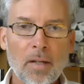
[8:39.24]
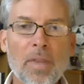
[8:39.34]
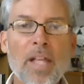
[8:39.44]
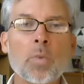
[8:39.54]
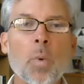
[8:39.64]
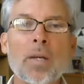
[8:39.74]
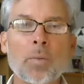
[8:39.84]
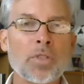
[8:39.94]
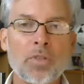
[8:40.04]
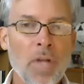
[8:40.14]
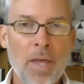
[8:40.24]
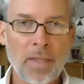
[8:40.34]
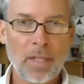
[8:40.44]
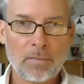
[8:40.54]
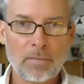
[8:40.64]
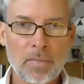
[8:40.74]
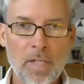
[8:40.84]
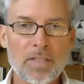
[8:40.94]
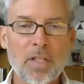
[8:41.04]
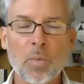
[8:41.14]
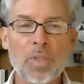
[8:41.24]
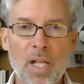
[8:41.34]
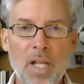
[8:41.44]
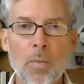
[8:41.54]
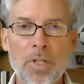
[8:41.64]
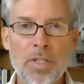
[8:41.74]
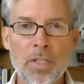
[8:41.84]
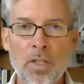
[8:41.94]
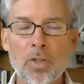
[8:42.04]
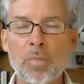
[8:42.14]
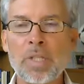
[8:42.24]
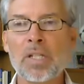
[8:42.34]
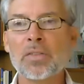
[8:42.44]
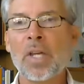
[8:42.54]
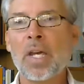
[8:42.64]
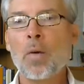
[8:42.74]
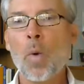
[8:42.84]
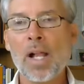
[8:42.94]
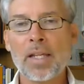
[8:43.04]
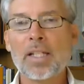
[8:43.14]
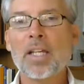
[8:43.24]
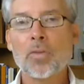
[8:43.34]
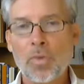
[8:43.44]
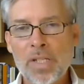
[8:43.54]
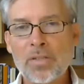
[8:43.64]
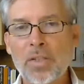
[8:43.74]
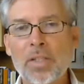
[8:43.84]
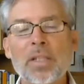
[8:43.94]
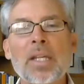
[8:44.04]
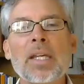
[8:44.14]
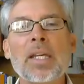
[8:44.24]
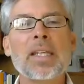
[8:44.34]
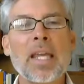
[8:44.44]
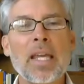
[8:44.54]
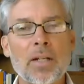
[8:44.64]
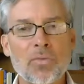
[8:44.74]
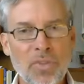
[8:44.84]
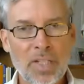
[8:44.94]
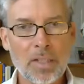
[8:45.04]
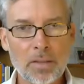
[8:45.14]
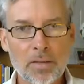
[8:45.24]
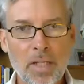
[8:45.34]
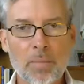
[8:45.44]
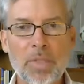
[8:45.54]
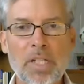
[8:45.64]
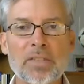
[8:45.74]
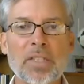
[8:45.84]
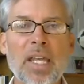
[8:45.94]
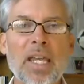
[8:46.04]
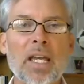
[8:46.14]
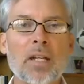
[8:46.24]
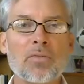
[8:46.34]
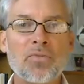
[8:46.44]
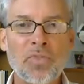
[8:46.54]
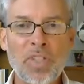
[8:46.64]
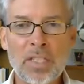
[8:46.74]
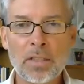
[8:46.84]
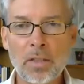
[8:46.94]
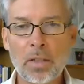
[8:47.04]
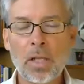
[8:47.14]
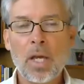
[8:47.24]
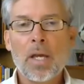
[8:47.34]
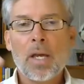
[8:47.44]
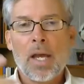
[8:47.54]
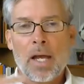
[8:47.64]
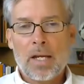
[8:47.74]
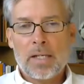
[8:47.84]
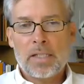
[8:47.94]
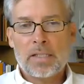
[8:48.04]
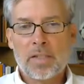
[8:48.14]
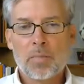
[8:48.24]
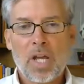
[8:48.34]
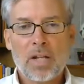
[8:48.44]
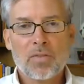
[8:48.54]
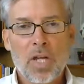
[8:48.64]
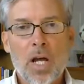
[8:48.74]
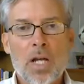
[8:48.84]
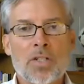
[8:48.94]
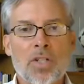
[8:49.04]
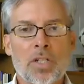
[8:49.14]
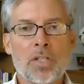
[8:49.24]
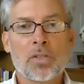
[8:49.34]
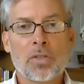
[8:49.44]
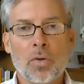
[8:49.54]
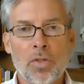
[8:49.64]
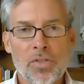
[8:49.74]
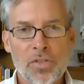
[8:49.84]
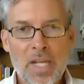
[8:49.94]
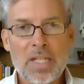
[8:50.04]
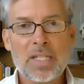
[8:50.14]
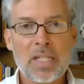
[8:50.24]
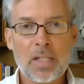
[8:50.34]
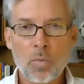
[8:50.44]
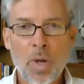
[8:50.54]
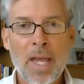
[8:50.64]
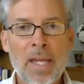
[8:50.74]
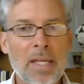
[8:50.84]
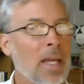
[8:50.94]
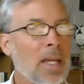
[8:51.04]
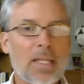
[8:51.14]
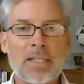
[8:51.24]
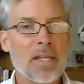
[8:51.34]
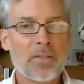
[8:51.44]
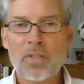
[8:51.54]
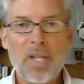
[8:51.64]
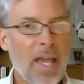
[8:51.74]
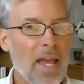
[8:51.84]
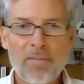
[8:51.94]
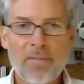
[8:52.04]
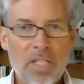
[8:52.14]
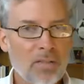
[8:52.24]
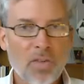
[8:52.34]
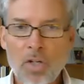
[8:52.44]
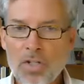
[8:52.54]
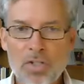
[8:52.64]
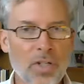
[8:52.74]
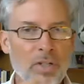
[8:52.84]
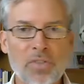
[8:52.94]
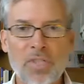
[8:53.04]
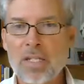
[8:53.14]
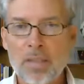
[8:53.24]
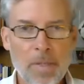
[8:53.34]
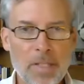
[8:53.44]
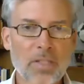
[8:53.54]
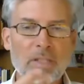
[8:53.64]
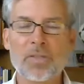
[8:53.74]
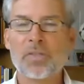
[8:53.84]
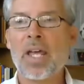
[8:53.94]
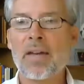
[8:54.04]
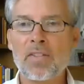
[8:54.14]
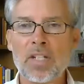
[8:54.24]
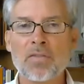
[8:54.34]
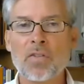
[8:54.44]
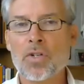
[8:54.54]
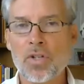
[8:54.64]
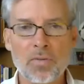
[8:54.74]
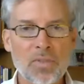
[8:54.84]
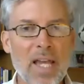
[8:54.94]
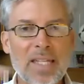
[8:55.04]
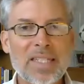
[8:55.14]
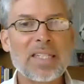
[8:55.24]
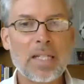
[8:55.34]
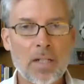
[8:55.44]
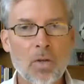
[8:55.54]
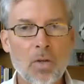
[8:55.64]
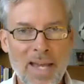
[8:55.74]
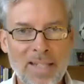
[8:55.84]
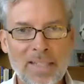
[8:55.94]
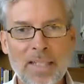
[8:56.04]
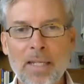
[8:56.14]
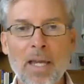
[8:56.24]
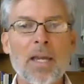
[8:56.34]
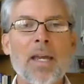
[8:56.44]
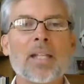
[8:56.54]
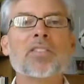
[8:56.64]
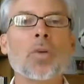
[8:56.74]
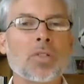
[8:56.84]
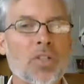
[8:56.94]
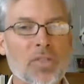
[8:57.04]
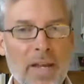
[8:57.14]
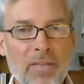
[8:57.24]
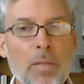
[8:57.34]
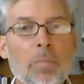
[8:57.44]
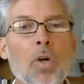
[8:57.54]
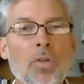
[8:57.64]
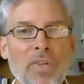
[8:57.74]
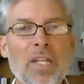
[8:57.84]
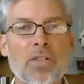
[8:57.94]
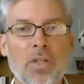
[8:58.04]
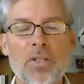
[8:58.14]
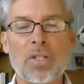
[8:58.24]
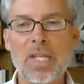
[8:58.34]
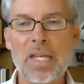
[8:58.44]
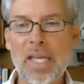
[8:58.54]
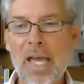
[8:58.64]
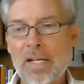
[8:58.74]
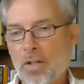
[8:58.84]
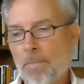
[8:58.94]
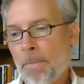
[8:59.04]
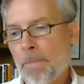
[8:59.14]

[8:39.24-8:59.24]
that's why it would do nothing until we tell it what to do because while it can reason it can't feel and because it can't feel uh, in some kind of conscious or sentient way it doesn't have any version of sentiments it doesn't have any version of likey and no likey and so it doesn't have any motivation to take action